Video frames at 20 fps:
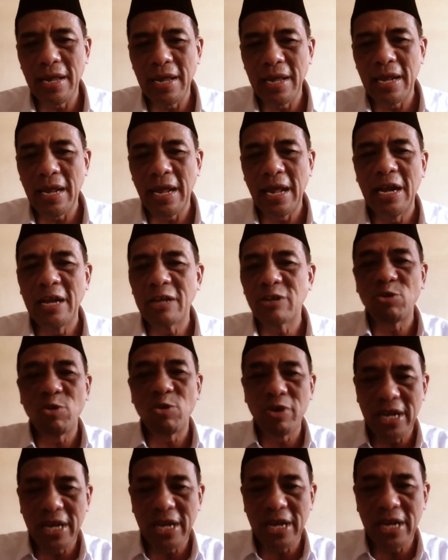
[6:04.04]

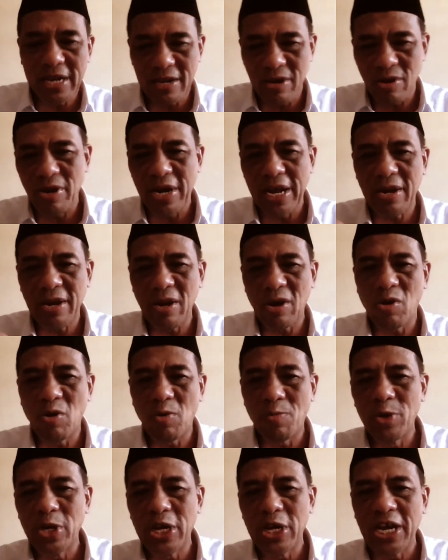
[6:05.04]
electronic
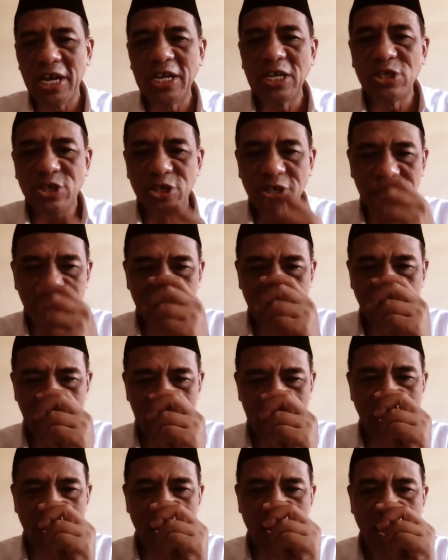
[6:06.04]
communication.
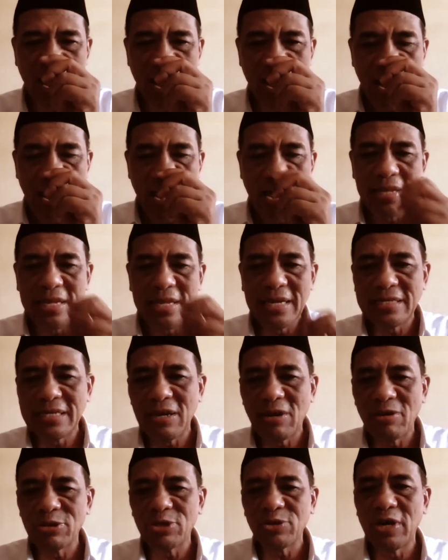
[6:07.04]
That's
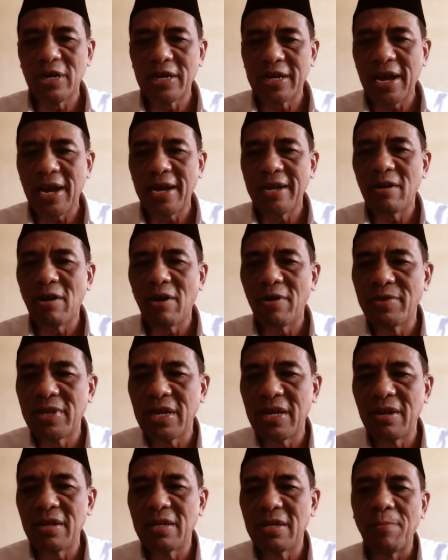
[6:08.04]
also a kind of
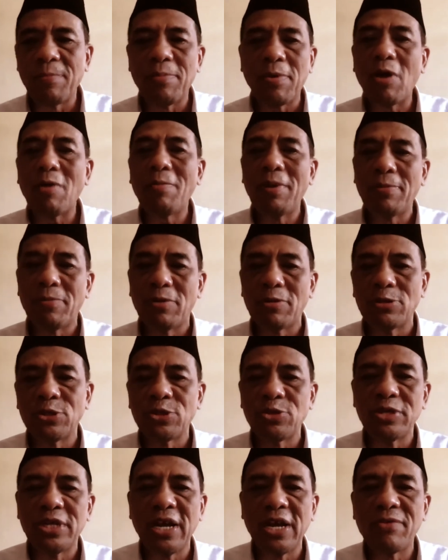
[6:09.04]
the problem
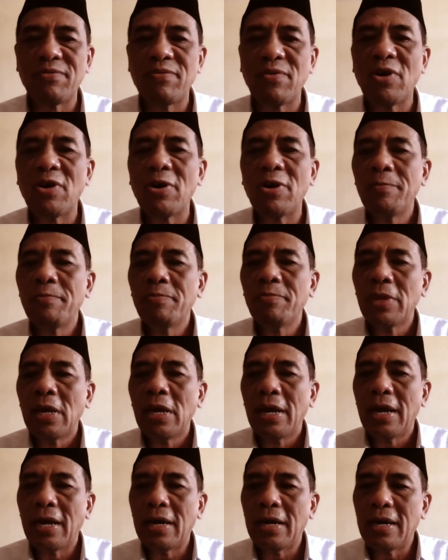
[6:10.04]
also. Therefore,
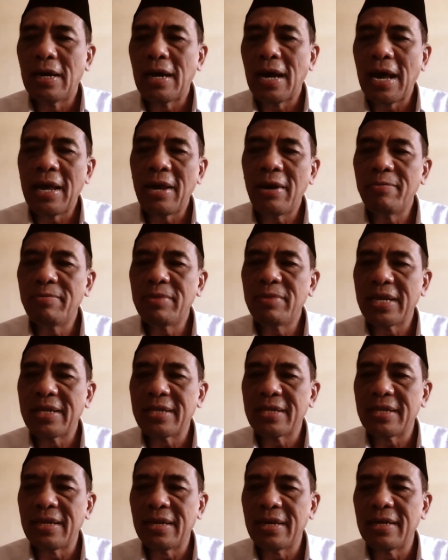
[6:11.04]
I hope
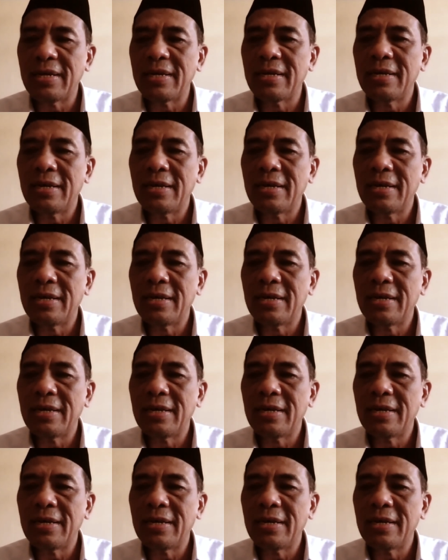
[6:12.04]
that the